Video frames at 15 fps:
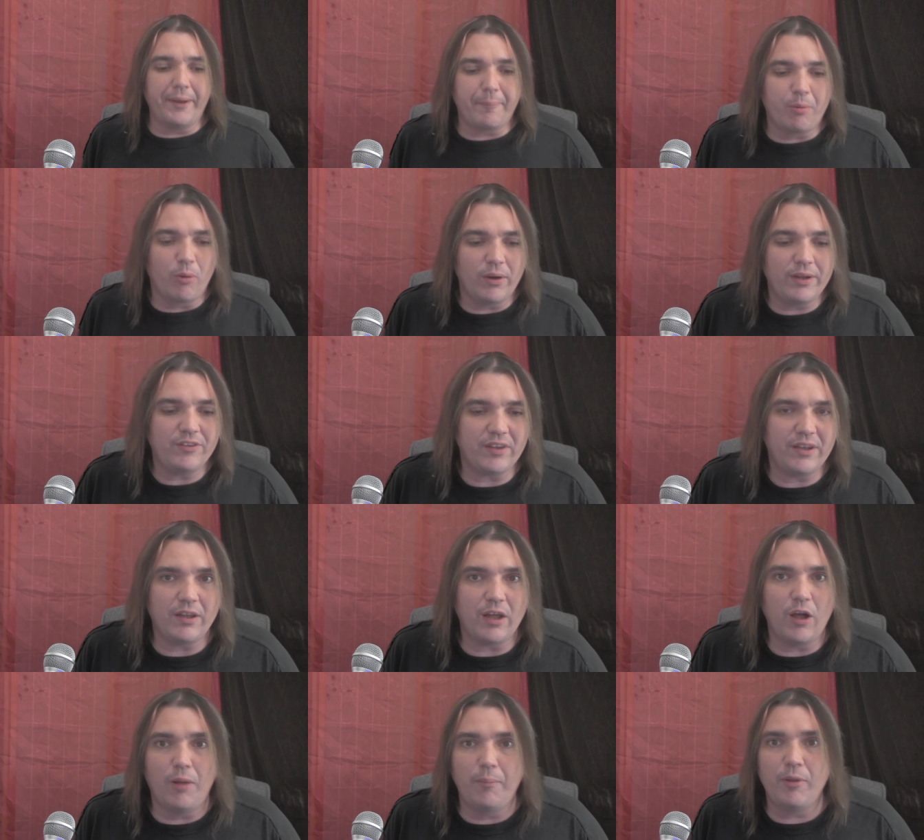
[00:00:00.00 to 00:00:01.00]
to poison
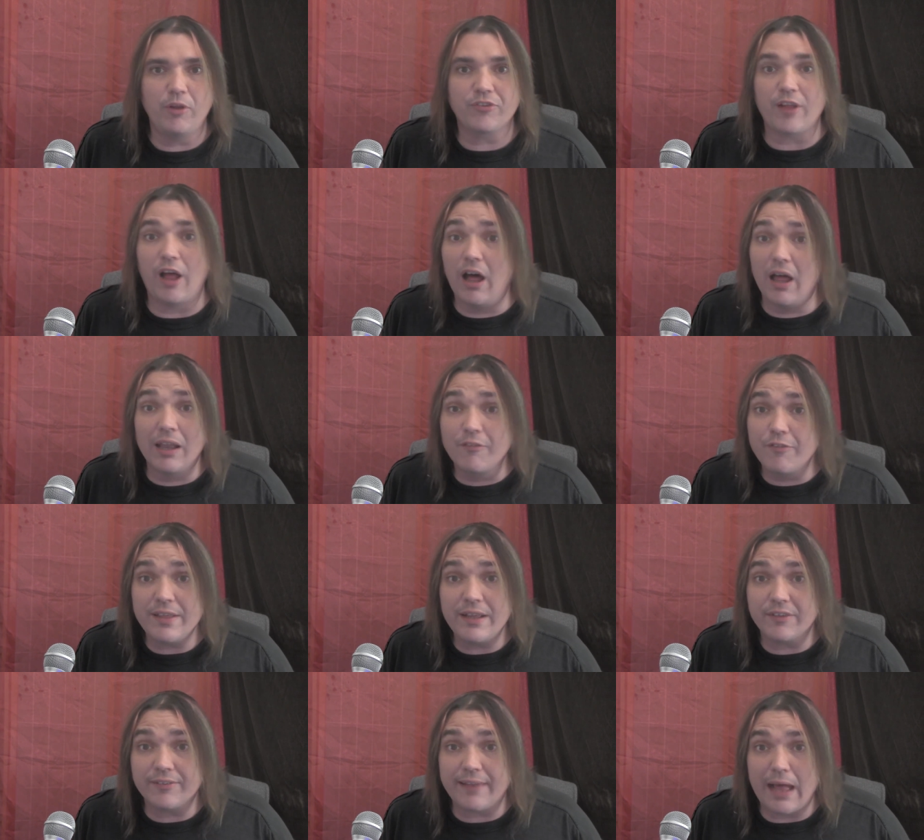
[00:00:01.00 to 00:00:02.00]
almost all of
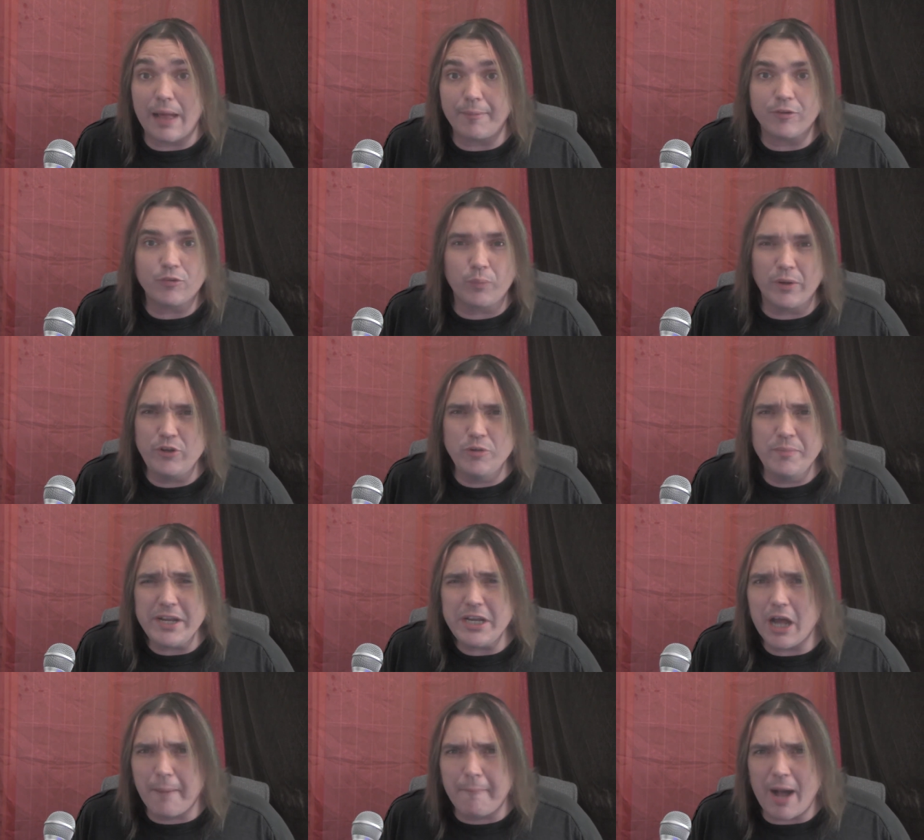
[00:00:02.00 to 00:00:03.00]
the Islamists. But you
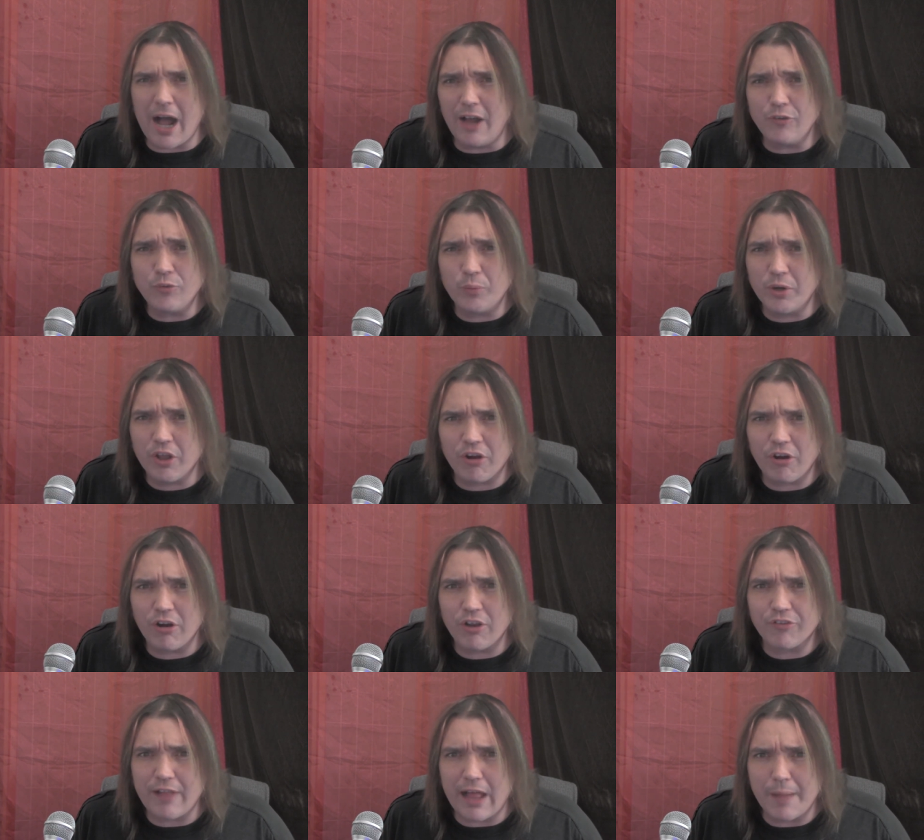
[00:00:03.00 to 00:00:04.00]
mean Hamas would
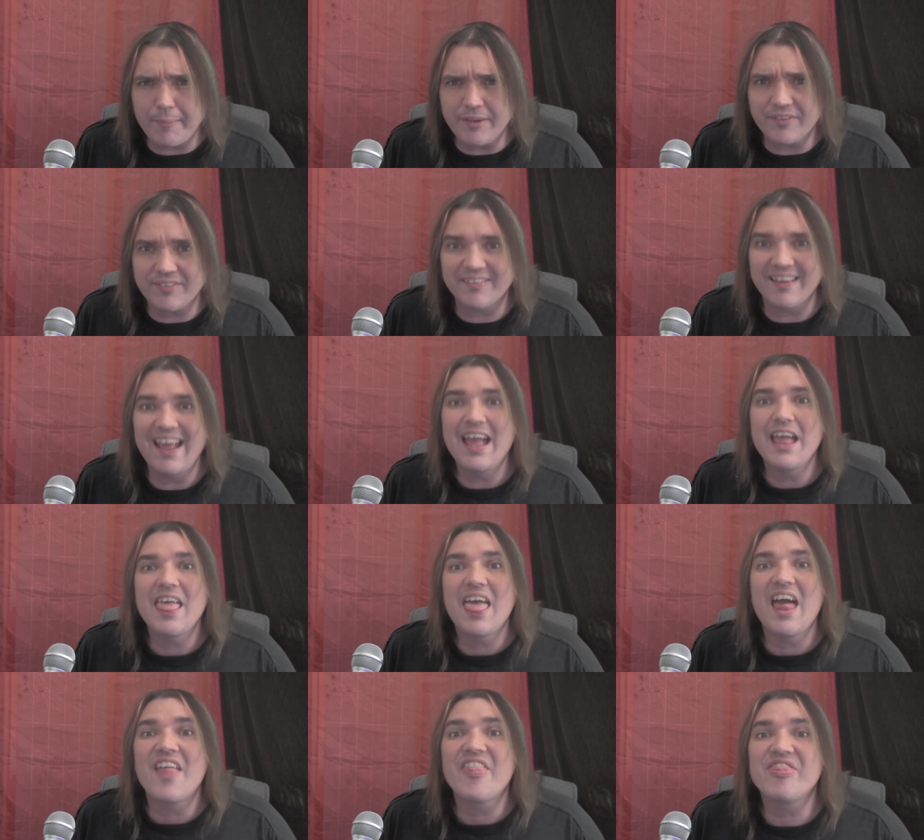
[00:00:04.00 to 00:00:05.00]
hurt Islamists?
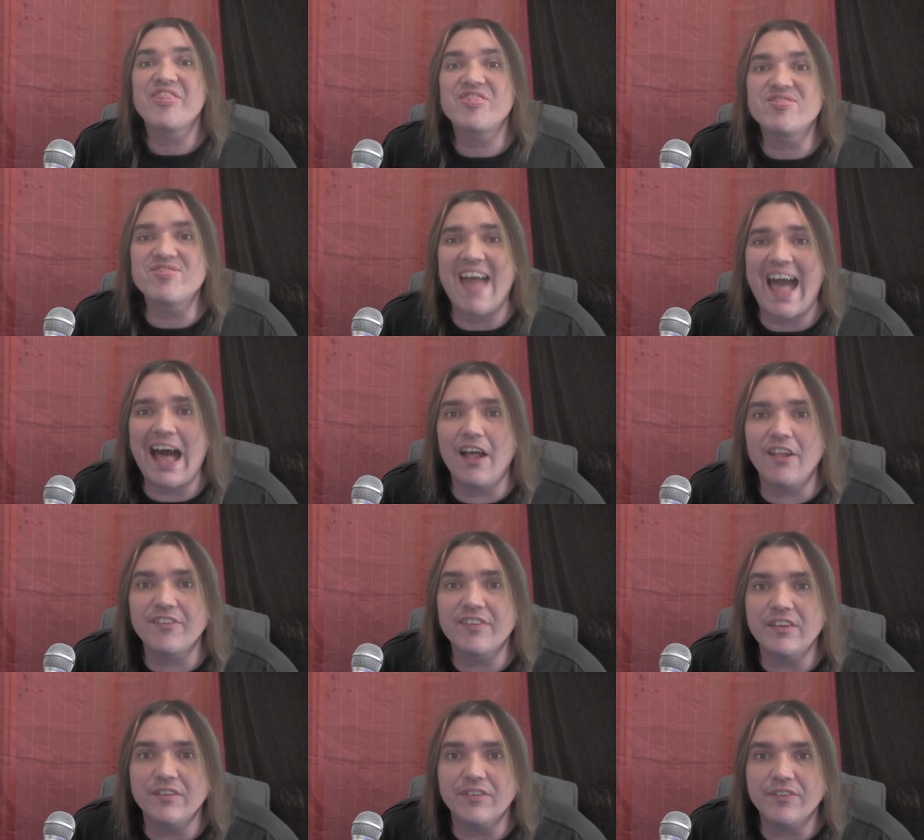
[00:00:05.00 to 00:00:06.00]

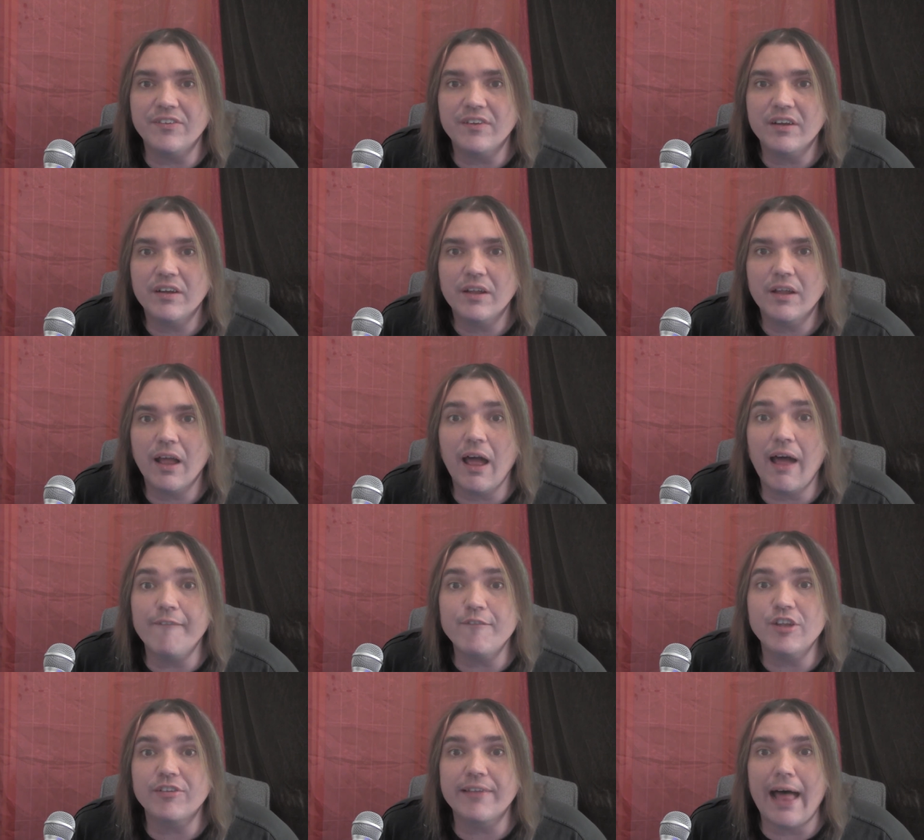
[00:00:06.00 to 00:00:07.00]
Thousands
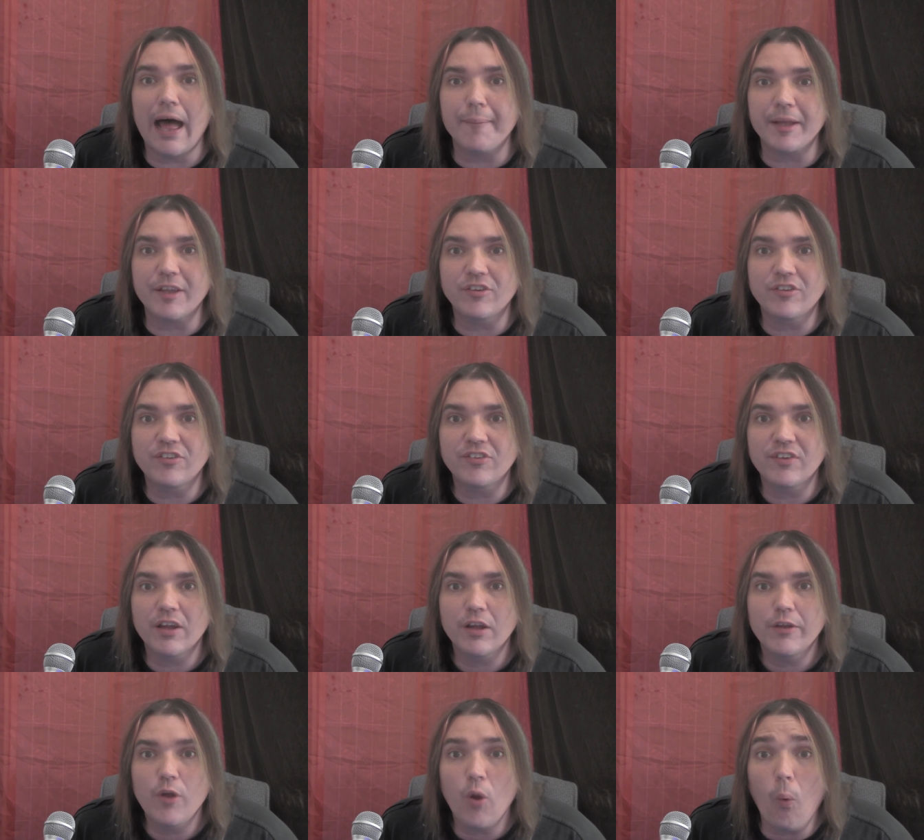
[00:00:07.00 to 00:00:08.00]
of Islamists
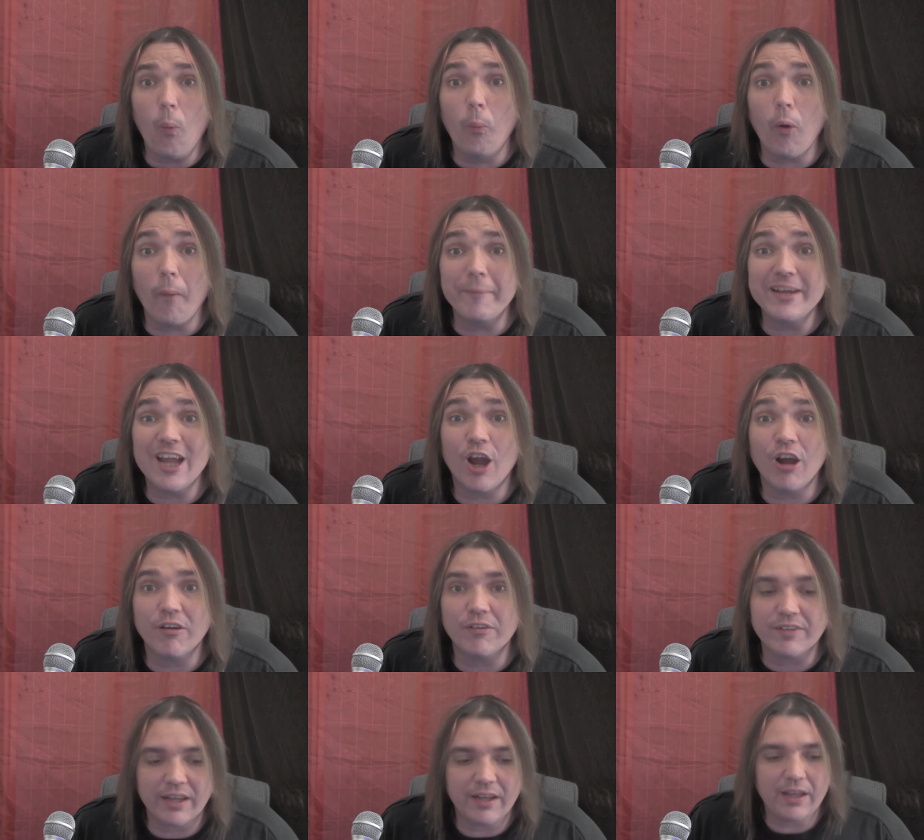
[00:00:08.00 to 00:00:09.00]
will be
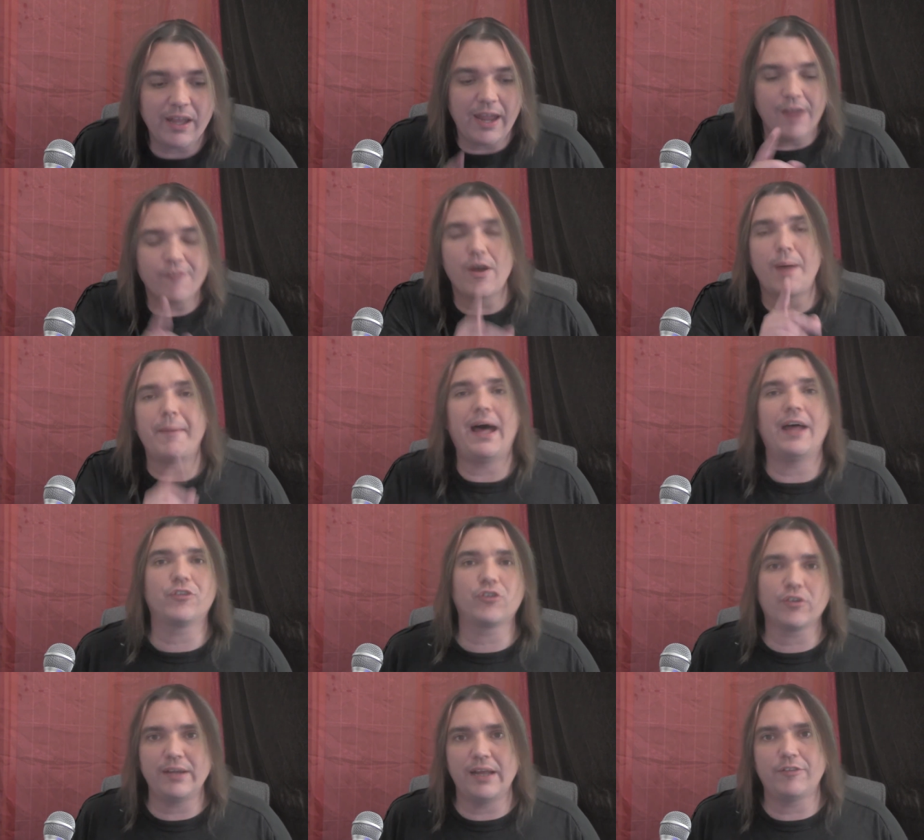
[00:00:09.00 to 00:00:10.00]
hurt if
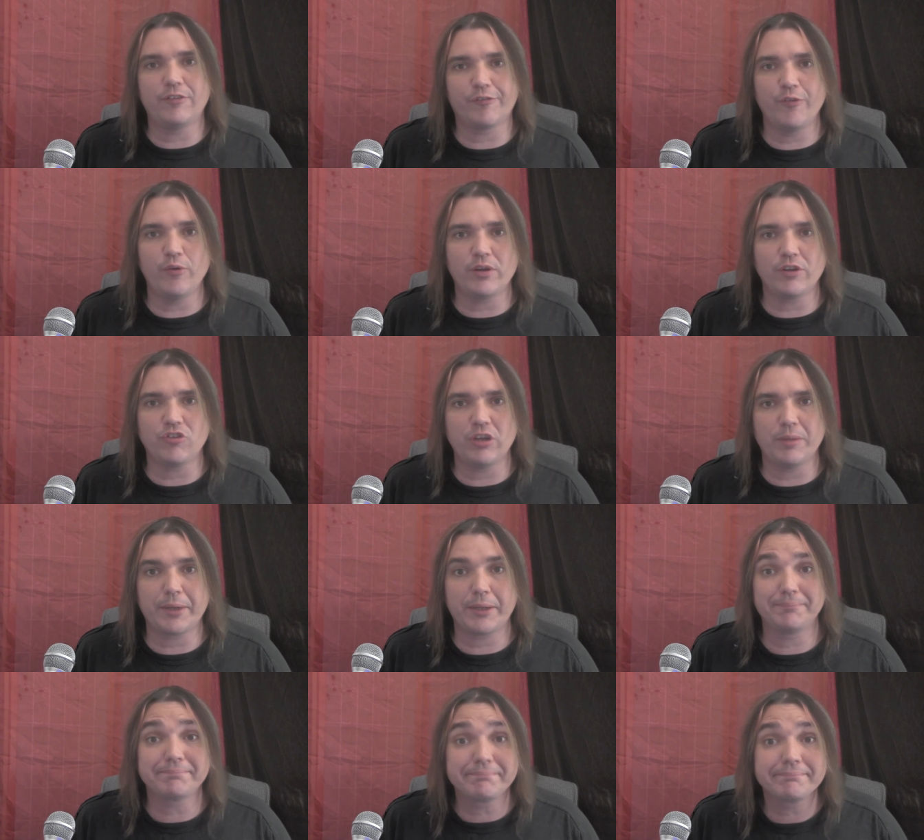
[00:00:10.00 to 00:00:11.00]
Hamas creates a
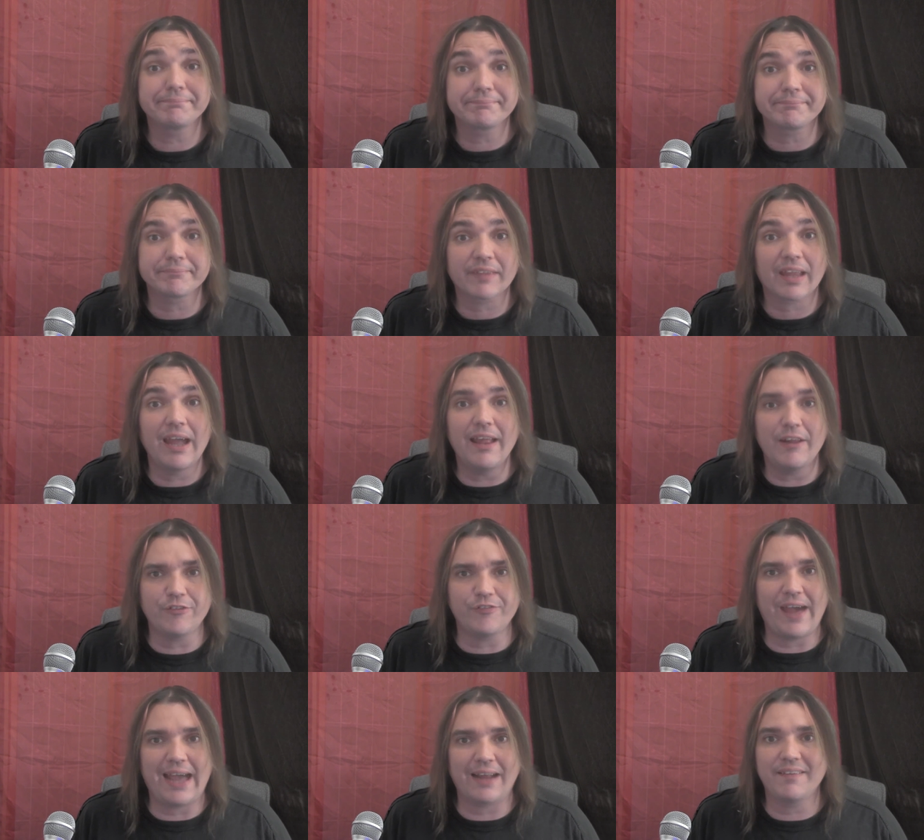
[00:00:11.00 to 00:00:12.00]
Fukushima. That's
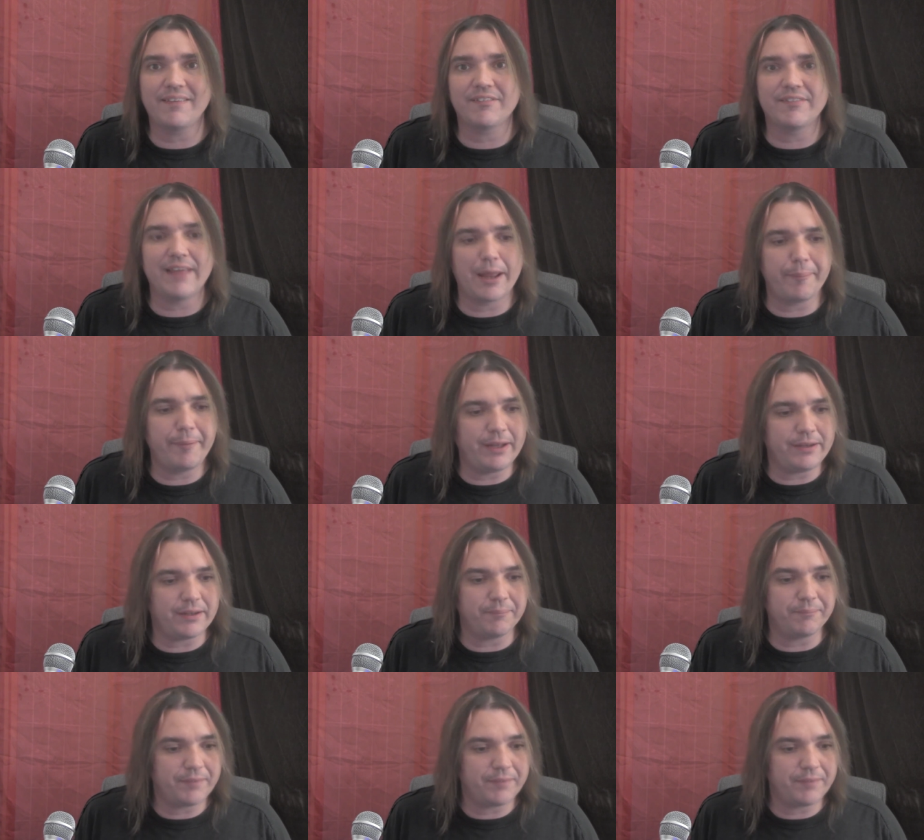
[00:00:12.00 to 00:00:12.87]
fact. It's not opinion.